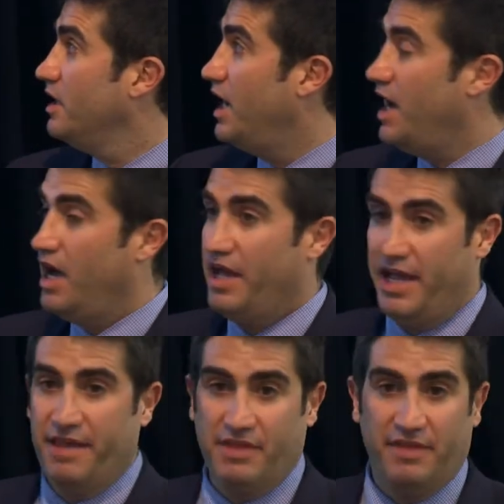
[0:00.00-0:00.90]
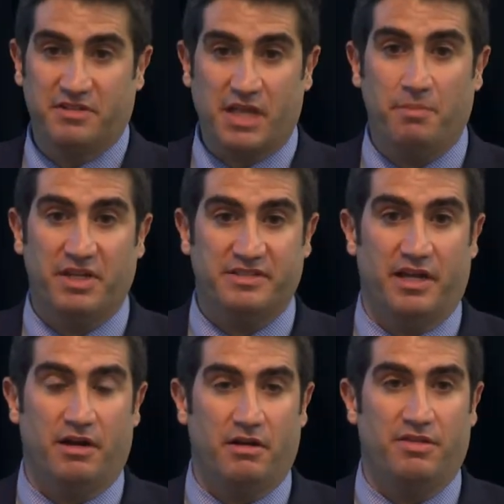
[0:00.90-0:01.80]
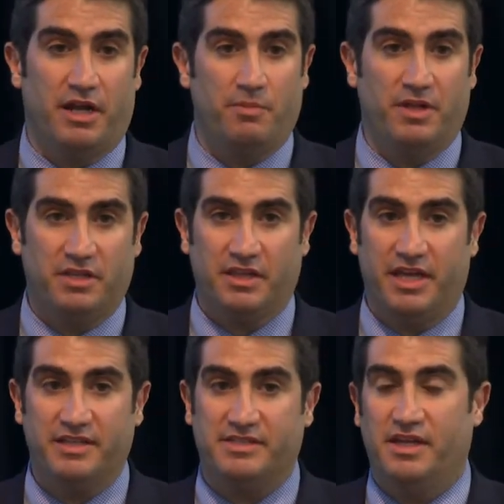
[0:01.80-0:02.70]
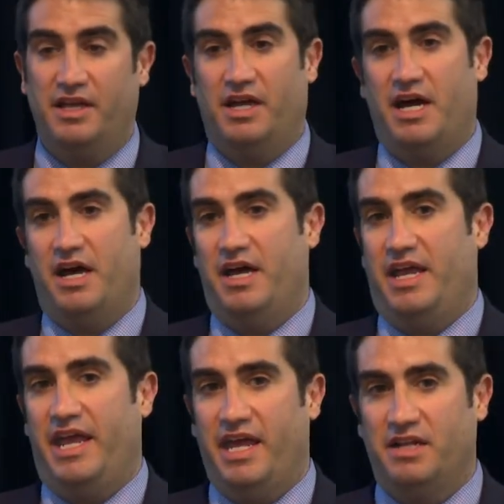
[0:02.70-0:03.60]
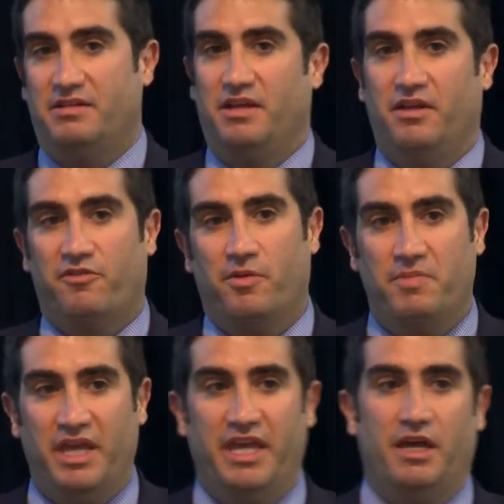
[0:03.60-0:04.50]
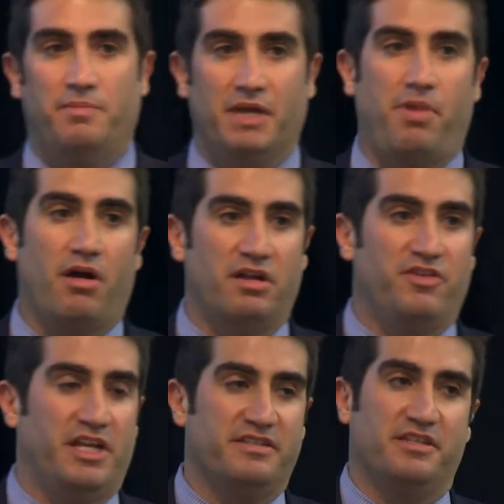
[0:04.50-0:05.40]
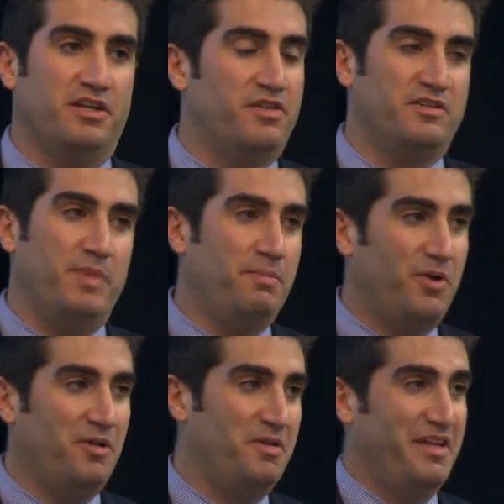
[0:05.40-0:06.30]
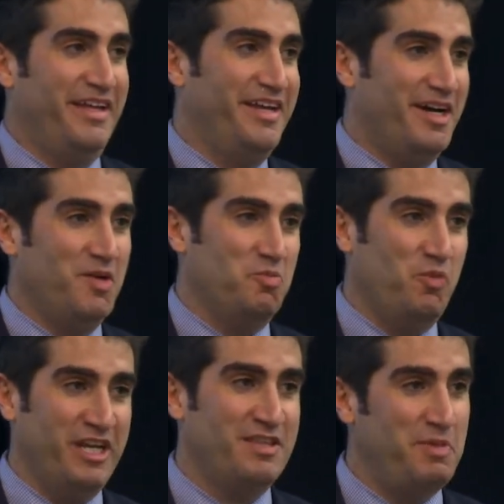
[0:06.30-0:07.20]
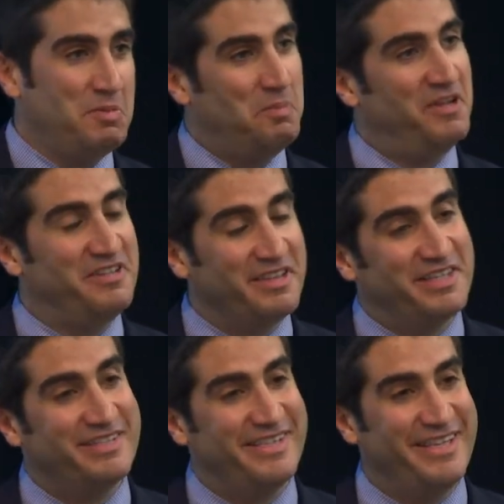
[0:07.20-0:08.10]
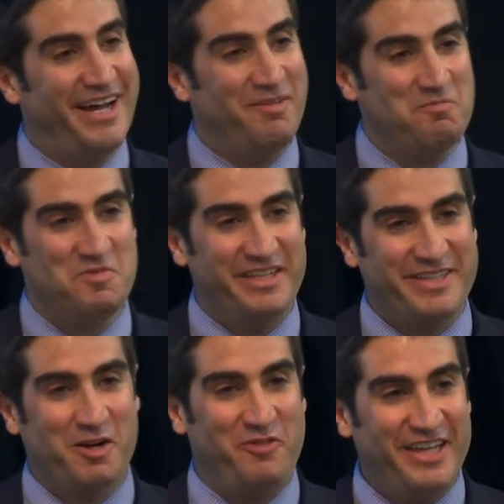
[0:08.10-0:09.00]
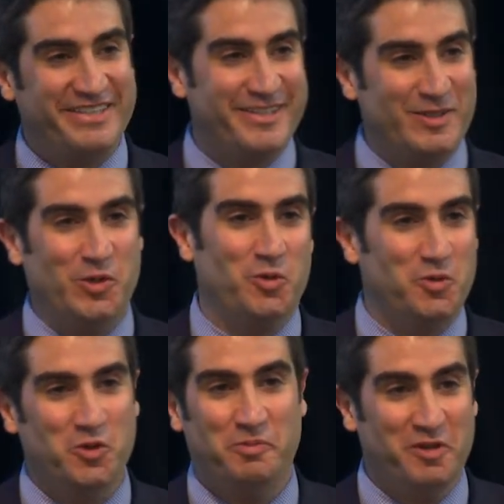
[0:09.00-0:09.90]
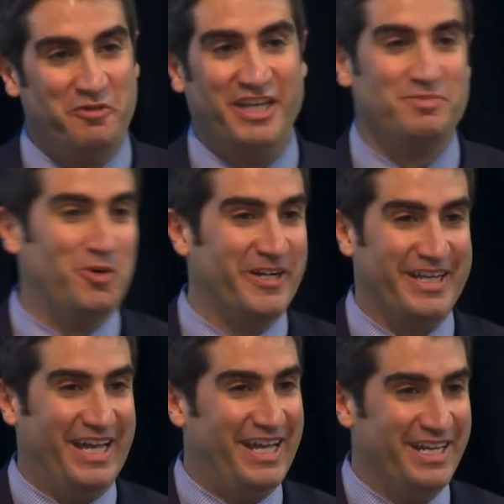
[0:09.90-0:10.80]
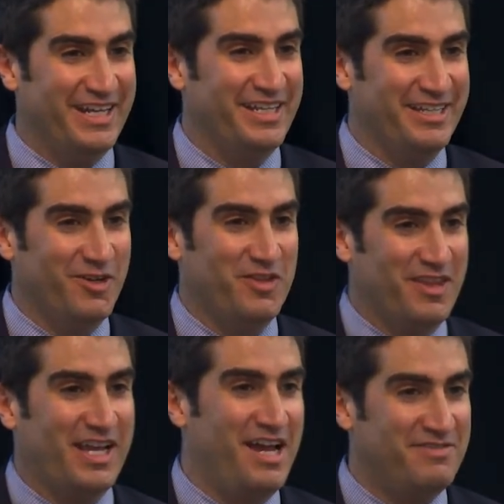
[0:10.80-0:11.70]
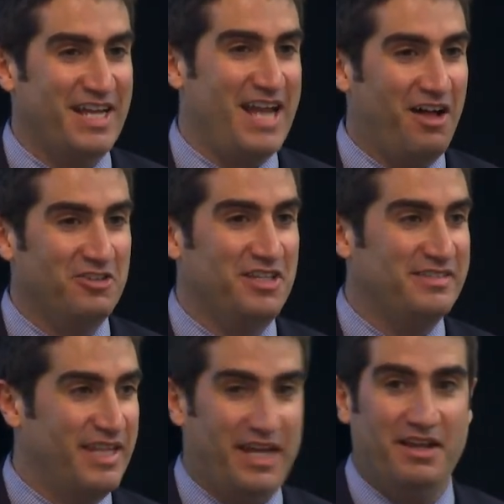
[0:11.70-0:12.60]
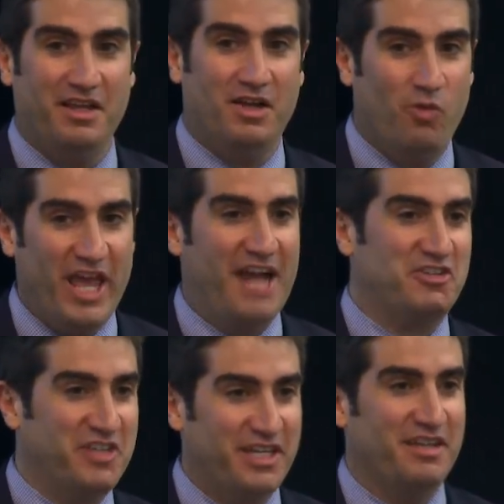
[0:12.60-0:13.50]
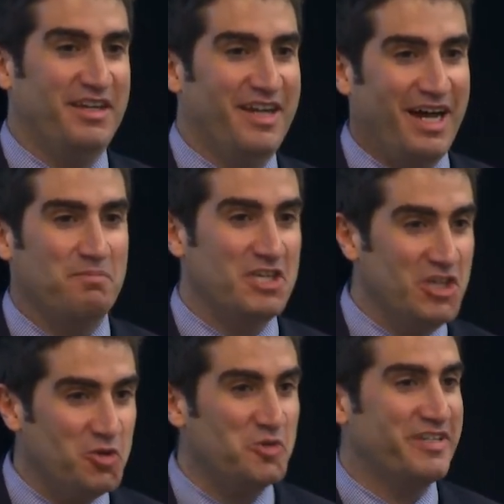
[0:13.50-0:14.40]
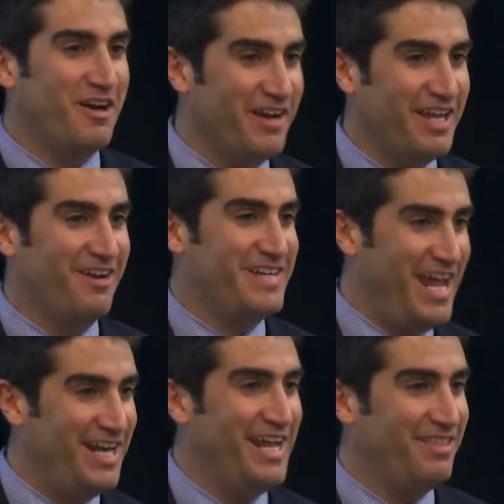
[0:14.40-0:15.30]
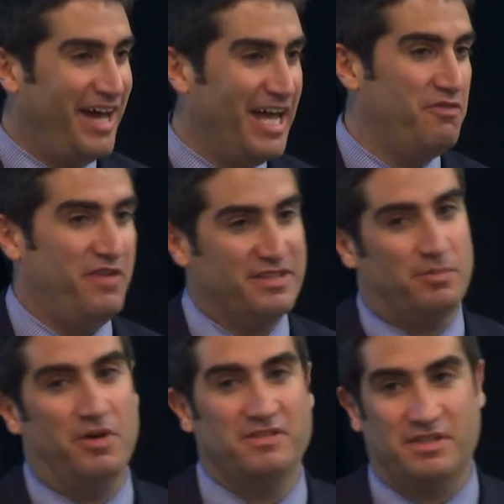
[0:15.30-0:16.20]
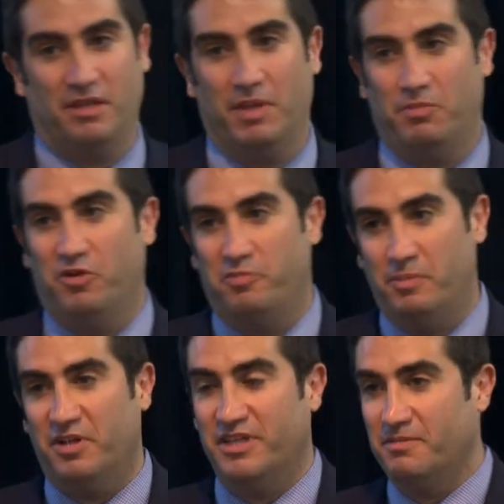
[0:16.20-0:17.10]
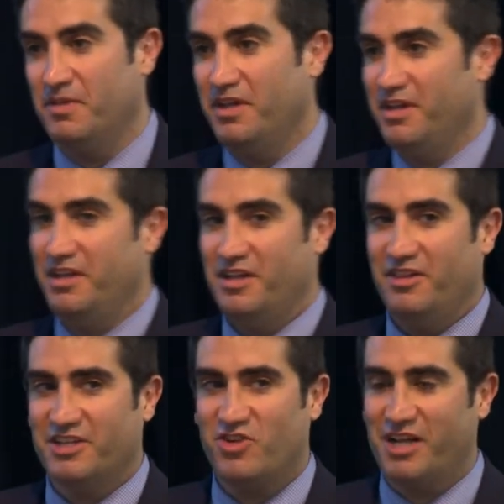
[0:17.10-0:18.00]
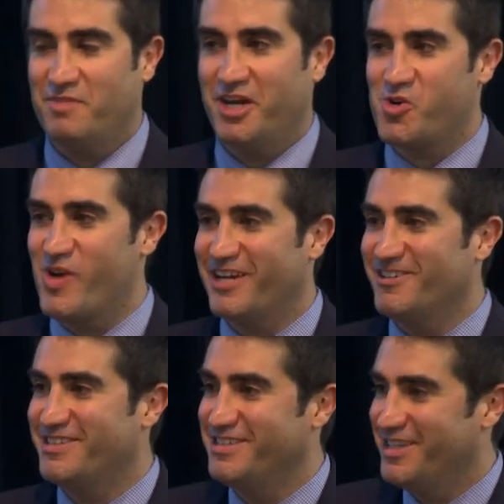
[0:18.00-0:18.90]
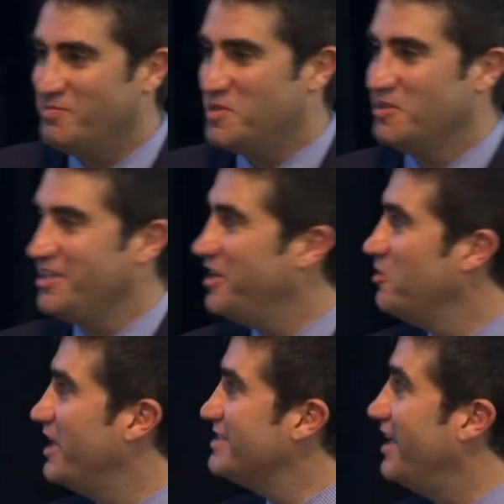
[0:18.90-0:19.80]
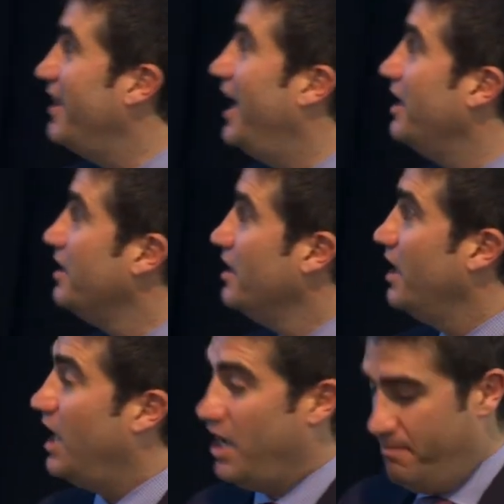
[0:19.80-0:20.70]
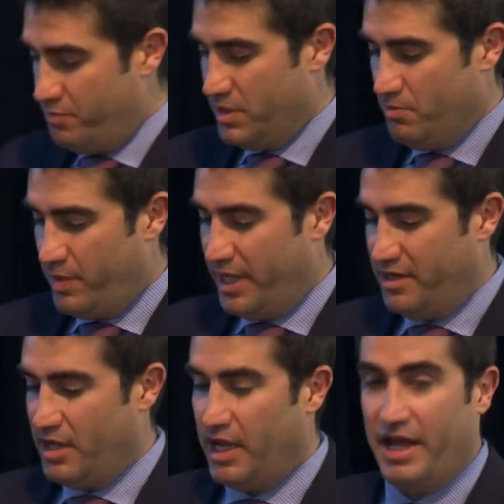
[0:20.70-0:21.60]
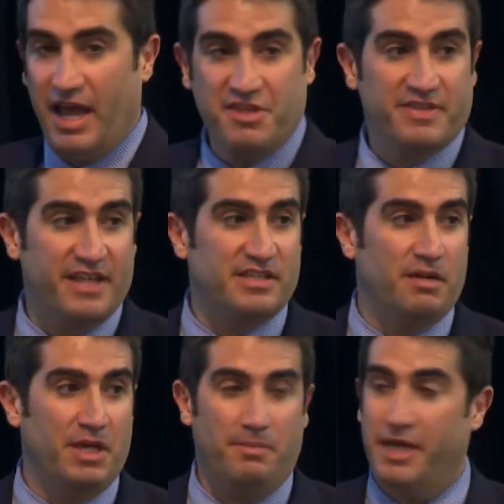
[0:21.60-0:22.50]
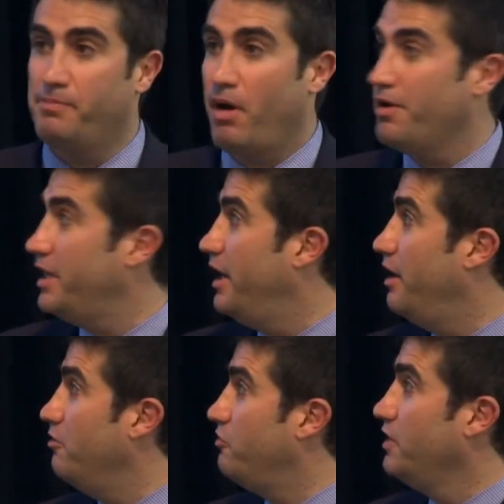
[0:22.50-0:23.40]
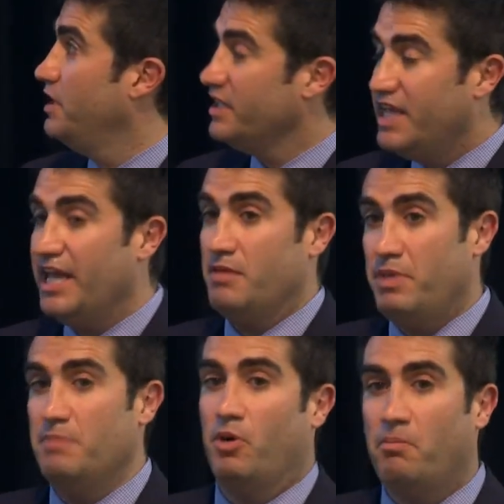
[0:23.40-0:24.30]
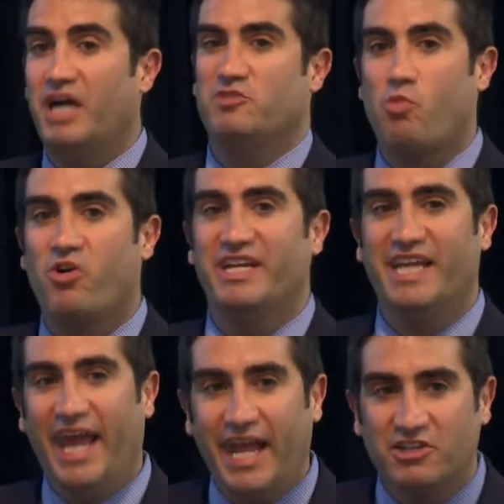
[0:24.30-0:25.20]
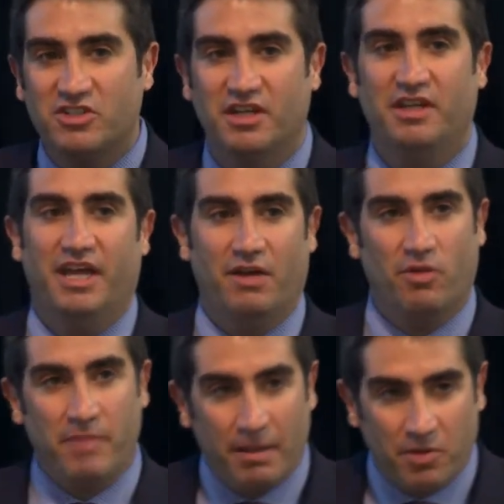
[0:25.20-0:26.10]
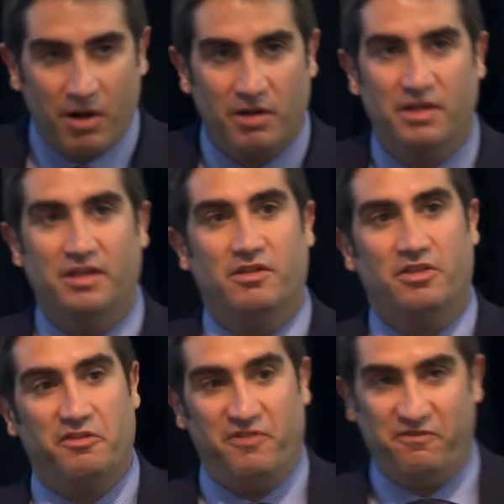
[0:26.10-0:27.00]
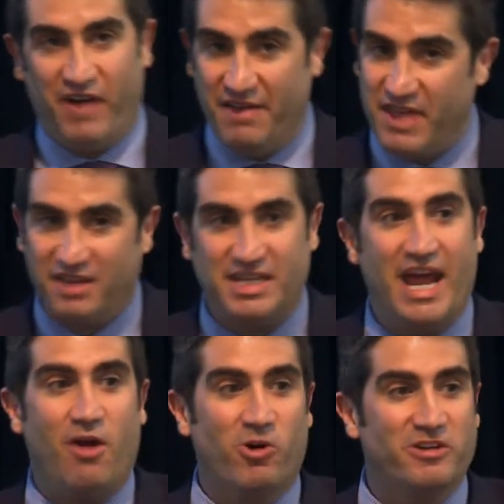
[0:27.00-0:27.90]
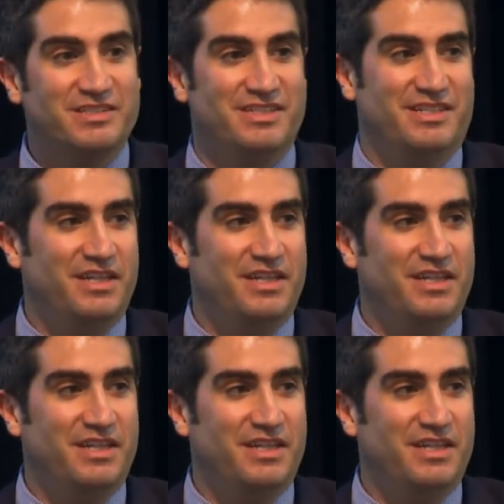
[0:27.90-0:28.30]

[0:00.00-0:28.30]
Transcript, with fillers: Uh, and, and there's companies that are, that are building this. Uh, and for me, a big part of it is, you know, there's people, um, we need the people building this, um, these interfaces who, who build Facebook and, you know, the kind of technologies that we actually um, use in our, in our day-to-day -day life as opposed to the people who have been building electronic medical records. Don't tell anyone I said that. Um, but uh, I think that's going to be a big part of getting people much more engaged and remember, the 5,000 hours.